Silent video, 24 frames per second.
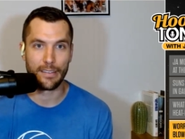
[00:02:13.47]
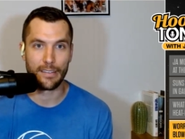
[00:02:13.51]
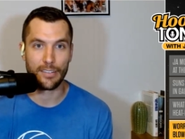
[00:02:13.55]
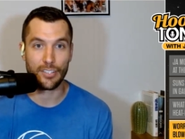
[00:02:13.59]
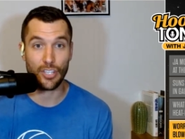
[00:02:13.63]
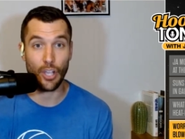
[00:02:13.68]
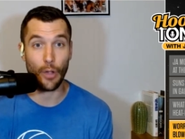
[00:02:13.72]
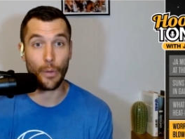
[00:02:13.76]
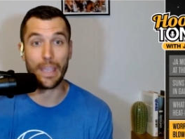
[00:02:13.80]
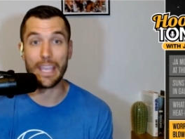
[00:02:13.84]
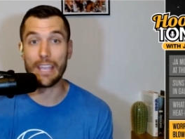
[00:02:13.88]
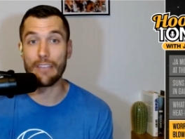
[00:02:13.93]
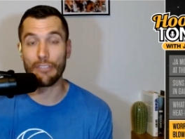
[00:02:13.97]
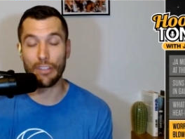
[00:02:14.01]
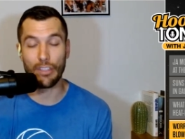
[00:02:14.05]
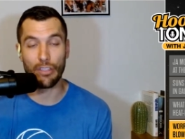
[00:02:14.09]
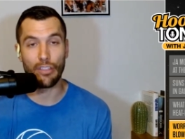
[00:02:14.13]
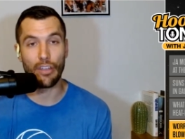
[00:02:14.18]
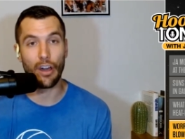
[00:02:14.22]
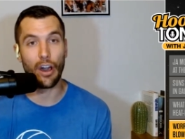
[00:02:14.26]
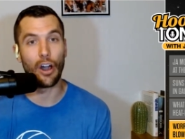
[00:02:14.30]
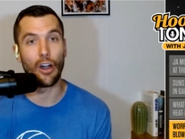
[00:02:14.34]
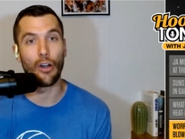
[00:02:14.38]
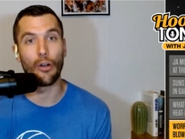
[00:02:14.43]
So even
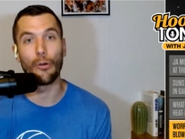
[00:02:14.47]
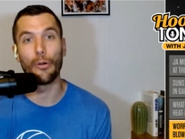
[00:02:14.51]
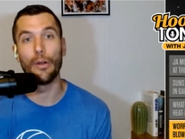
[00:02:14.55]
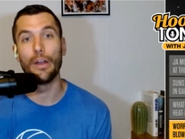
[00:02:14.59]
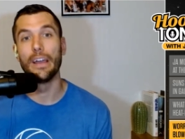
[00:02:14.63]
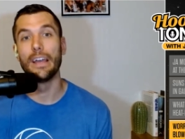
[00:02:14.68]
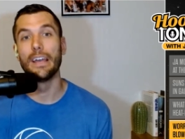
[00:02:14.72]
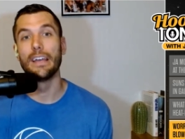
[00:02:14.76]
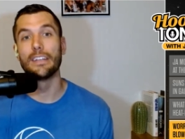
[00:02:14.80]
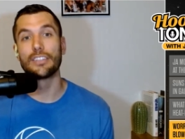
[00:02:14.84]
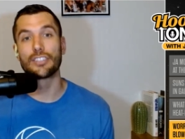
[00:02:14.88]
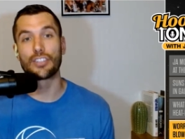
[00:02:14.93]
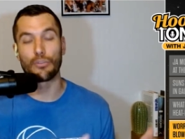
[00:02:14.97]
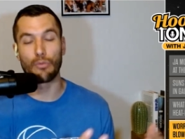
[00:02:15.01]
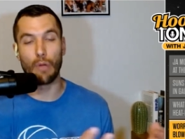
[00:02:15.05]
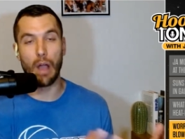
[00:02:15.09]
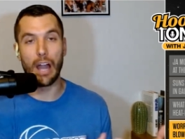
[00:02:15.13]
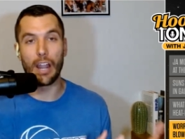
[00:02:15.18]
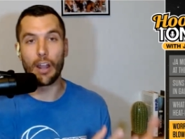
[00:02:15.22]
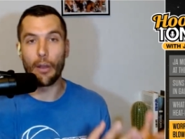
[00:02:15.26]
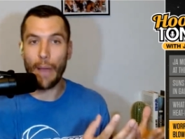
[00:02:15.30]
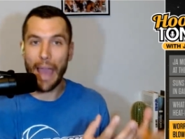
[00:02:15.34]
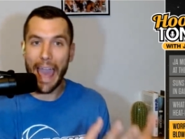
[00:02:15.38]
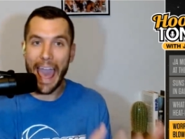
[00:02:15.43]
though
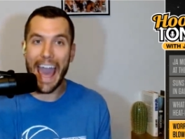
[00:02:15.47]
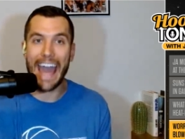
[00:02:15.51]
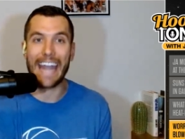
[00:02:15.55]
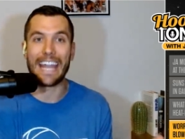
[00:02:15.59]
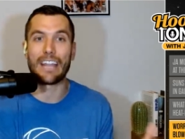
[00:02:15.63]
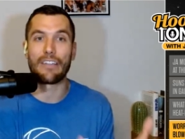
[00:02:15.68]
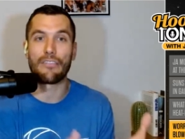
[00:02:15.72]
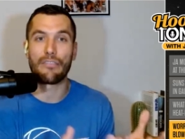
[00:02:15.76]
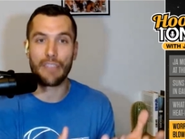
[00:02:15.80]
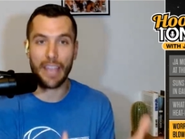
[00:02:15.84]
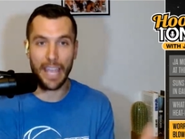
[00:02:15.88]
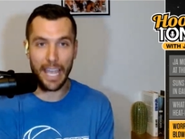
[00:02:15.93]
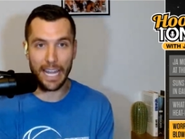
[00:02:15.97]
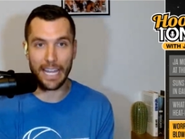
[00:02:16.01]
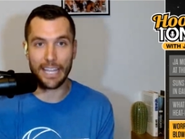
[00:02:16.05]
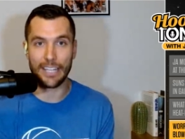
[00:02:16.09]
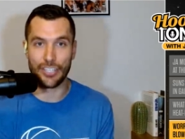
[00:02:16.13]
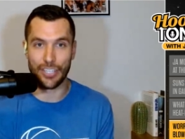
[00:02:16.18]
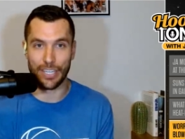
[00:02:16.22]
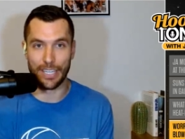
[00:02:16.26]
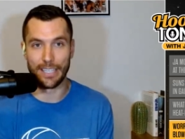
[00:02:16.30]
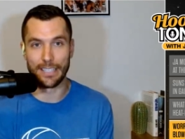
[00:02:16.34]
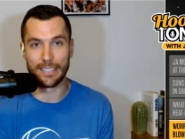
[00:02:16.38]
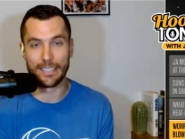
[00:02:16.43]
Toronto had
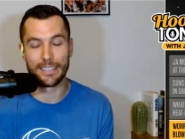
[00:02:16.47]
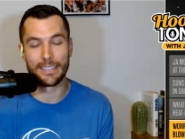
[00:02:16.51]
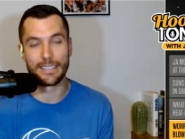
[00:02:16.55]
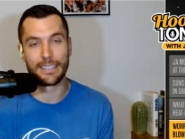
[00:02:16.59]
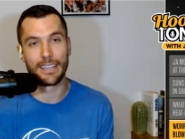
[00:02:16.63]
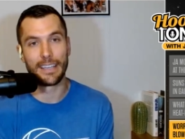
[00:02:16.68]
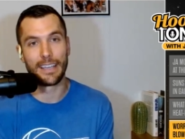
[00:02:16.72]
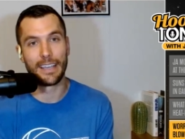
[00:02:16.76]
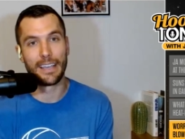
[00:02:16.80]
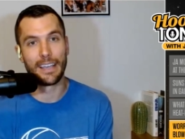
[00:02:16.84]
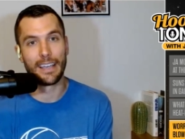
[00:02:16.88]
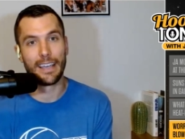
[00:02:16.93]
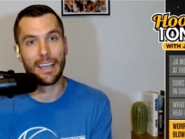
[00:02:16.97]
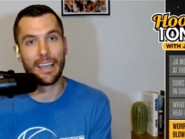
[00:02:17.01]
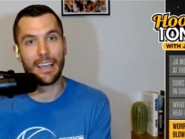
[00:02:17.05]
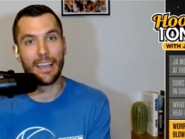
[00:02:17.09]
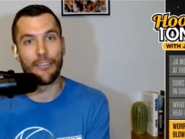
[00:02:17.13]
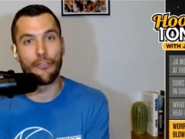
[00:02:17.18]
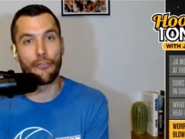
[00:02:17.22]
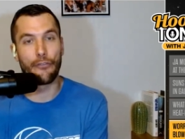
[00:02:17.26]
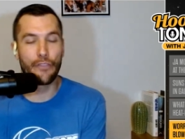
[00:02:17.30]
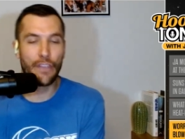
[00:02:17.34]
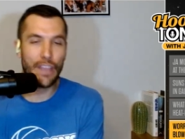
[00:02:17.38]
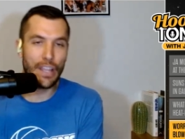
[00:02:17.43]
advantages,
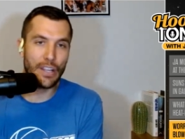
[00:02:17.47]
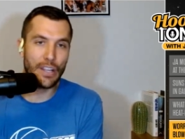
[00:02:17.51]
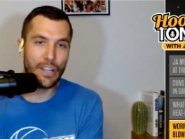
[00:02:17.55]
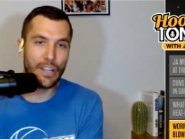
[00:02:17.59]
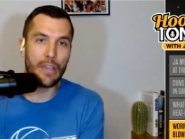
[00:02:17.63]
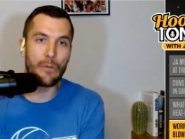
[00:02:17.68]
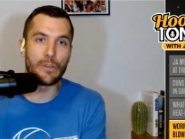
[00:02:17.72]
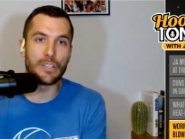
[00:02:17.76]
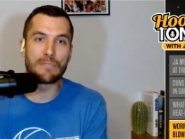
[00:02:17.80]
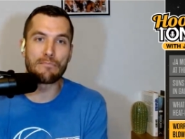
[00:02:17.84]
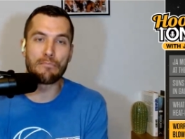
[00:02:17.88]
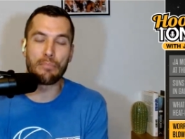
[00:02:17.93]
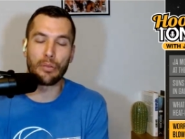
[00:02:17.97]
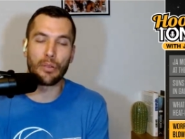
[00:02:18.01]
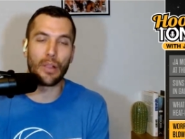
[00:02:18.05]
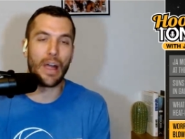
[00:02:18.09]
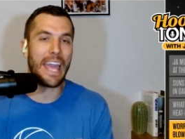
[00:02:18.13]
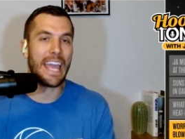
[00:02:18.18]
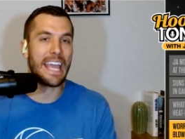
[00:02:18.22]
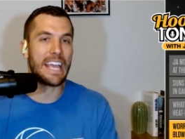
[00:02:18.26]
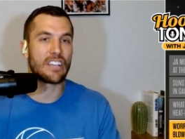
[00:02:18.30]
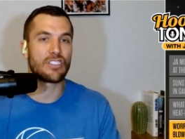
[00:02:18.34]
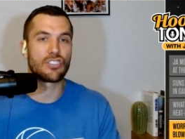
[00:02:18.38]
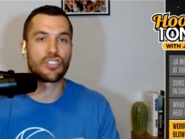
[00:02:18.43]
Philly was
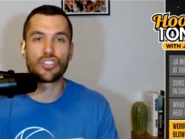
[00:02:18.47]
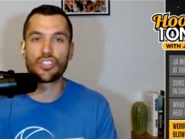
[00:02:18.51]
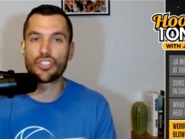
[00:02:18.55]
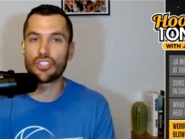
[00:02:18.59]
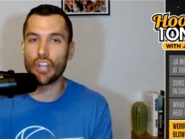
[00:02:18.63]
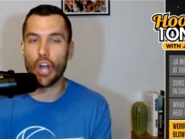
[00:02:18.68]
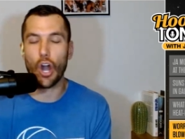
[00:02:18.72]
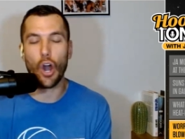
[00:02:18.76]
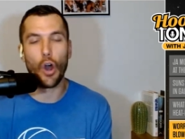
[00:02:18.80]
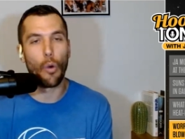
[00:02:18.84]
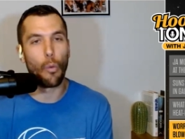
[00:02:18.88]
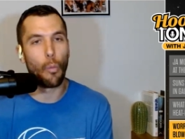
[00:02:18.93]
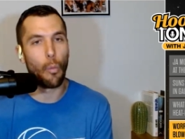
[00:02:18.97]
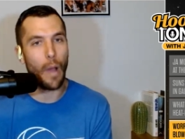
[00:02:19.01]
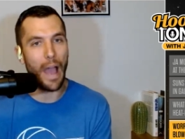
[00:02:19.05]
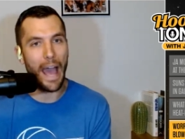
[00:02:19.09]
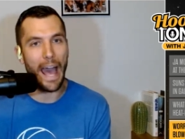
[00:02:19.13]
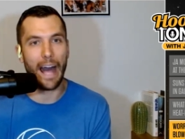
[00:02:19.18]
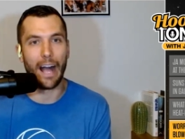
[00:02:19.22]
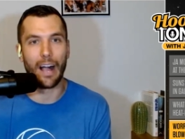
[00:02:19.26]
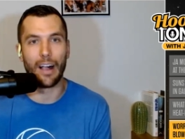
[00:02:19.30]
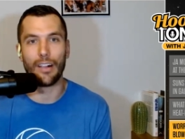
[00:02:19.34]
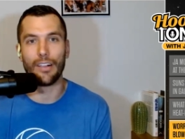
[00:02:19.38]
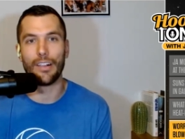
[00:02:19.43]
playing so
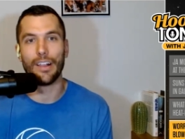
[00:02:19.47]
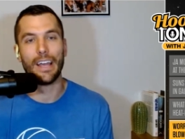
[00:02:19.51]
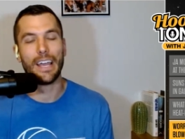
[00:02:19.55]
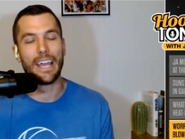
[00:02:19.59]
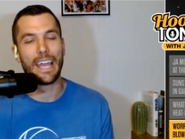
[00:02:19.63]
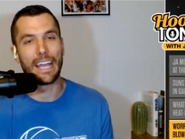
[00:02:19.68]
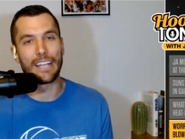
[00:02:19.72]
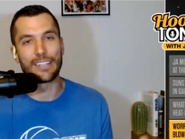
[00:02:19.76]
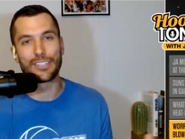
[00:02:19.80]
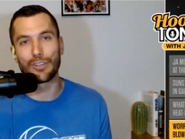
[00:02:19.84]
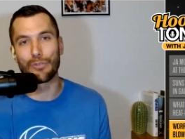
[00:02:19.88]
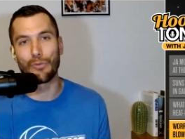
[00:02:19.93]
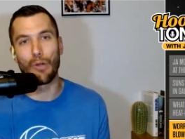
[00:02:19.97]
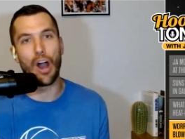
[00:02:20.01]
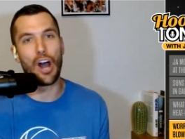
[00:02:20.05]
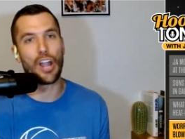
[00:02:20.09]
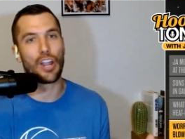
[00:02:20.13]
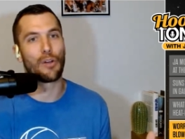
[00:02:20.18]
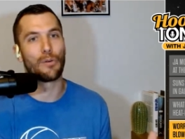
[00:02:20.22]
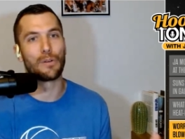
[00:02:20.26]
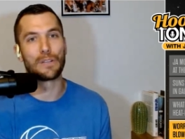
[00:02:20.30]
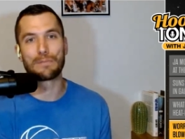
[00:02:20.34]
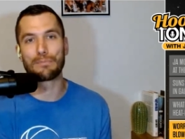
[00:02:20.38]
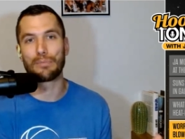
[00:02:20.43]
well and
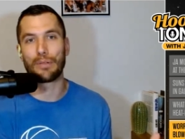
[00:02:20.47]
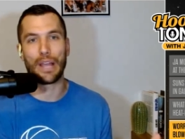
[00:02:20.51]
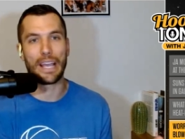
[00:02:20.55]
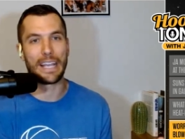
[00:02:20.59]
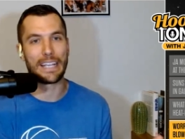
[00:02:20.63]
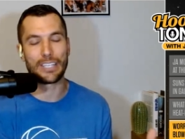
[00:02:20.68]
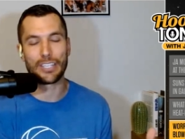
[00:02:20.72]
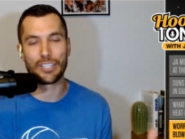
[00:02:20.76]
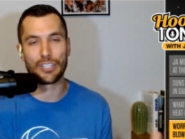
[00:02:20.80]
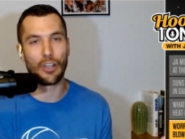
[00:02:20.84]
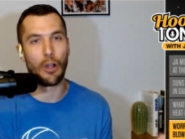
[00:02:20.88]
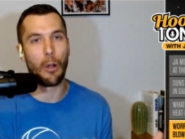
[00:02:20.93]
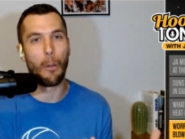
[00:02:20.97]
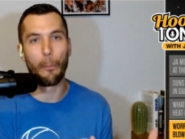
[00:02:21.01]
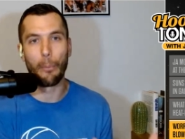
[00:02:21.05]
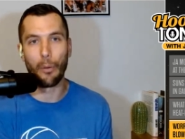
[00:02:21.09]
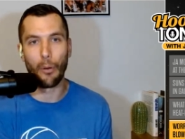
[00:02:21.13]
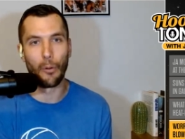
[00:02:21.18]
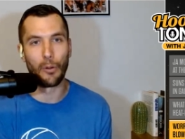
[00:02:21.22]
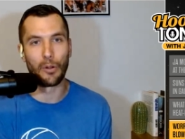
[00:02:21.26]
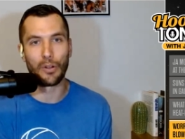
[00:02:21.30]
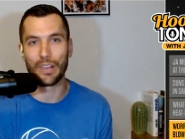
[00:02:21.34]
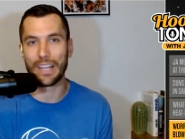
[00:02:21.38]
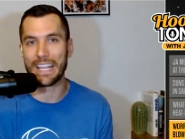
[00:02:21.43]
Toronto was playing so
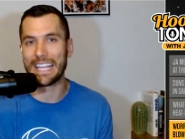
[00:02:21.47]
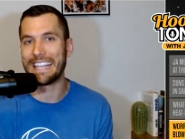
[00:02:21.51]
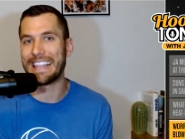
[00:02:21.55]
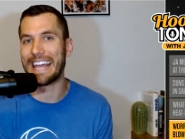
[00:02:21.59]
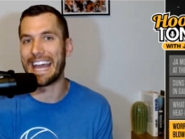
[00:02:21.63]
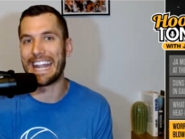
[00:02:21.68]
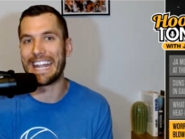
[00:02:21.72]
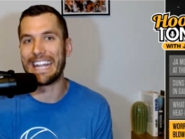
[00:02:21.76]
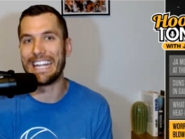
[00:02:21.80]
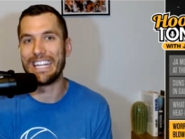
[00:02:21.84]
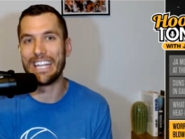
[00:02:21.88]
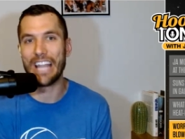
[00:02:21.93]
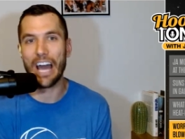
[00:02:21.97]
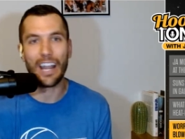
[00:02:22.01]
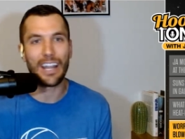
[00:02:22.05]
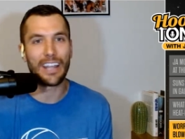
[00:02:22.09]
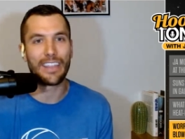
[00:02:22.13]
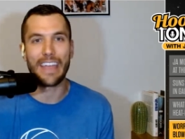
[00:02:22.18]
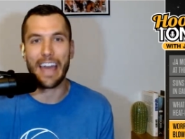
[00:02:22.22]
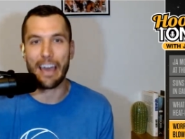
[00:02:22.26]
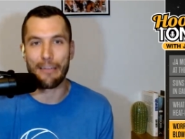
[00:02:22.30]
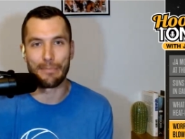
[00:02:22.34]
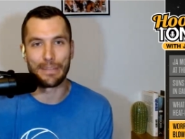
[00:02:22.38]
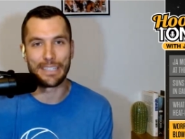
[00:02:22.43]
poorly that none
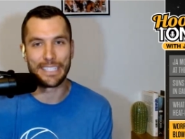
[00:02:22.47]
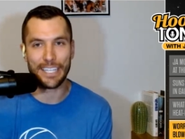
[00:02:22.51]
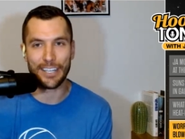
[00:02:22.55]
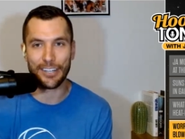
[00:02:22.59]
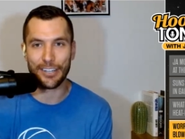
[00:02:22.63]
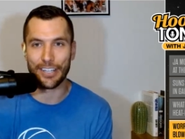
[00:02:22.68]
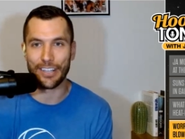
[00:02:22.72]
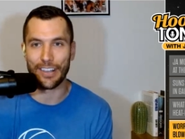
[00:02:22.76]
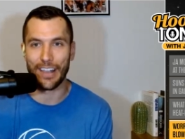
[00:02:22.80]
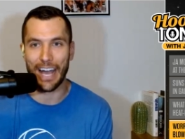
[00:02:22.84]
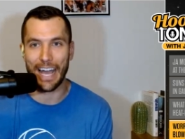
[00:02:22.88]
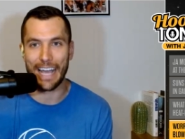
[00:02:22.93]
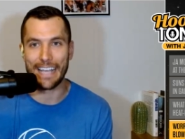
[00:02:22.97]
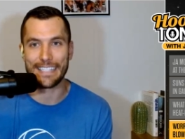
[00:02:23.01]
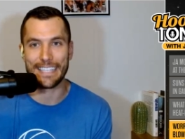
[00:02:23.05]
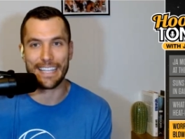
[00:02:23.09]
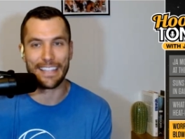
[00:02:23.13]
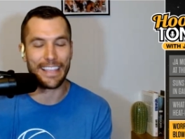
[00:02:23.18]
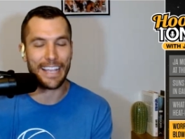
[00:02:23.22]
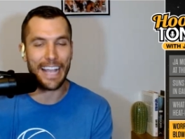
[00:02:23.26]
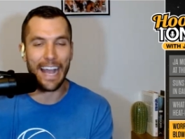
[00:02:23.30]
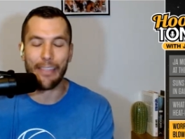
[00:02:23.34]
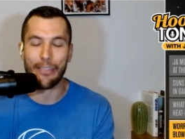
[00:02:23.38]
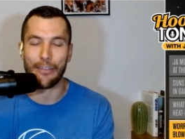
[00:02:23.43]
of that materialized
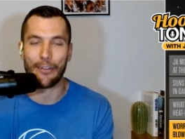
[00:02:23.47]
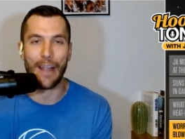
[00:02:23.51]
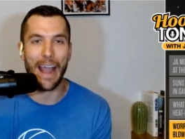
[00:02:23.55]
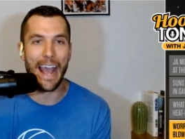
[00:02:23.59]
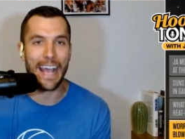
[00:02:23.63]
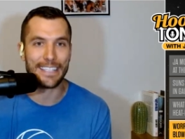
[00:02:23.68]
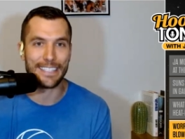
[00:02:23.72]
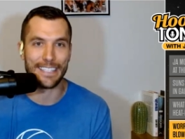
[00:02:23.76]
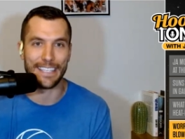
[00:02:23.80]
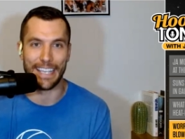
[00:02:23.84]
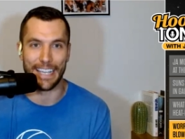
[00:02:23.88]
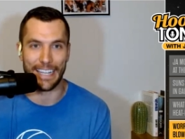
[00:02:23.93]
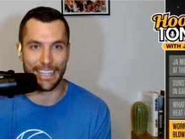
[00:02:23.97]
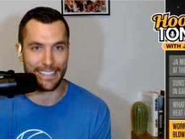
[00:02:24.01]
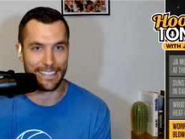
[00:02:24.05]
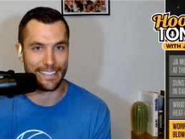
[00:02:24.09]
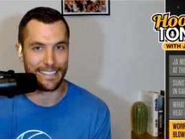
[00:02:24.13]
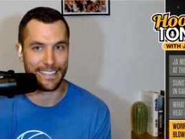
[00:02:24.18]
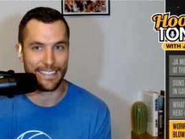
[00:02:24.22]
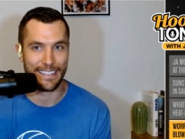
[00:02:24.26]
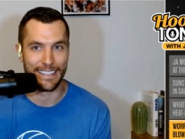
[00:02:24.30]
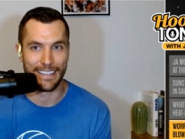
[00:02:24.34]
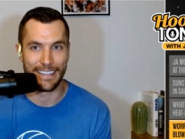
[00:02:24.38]
and they got their ass kicked.